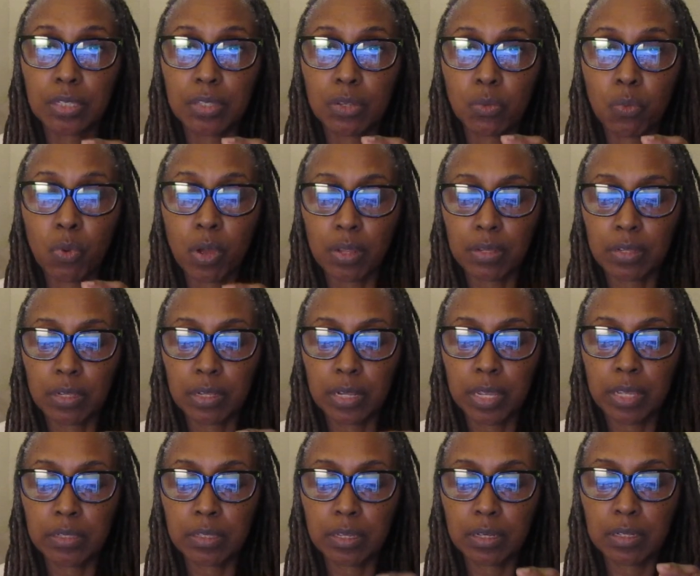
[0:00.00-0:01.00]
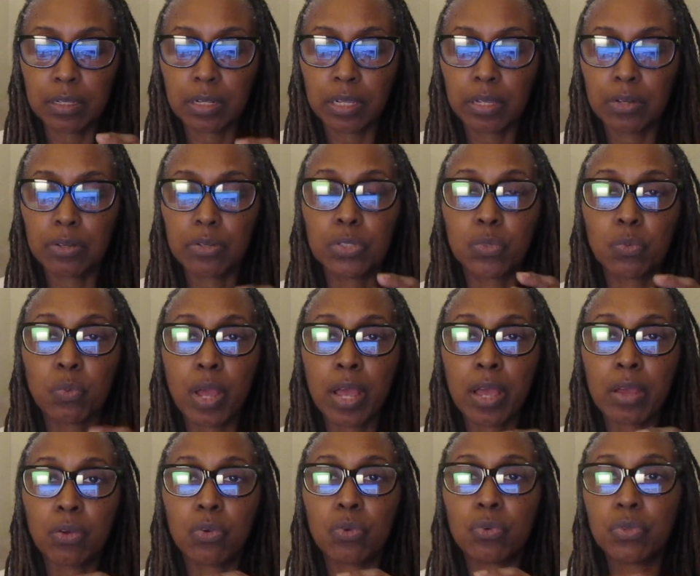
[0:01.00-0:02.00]
the what le the letters
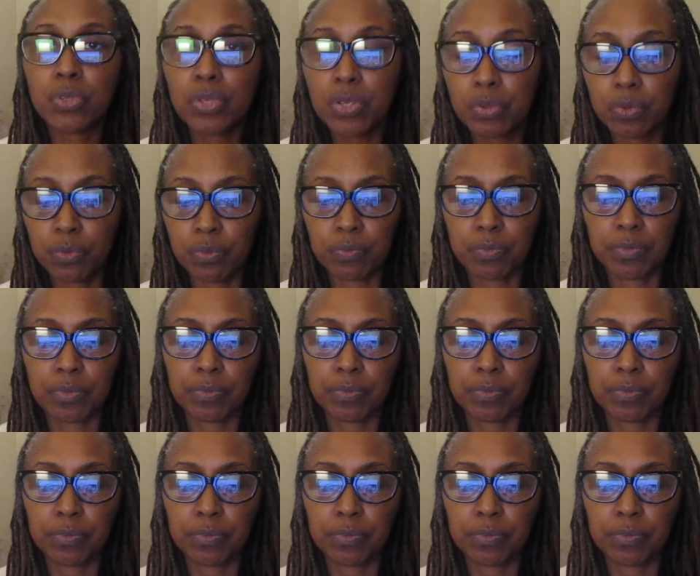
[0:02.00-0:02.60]
Y O U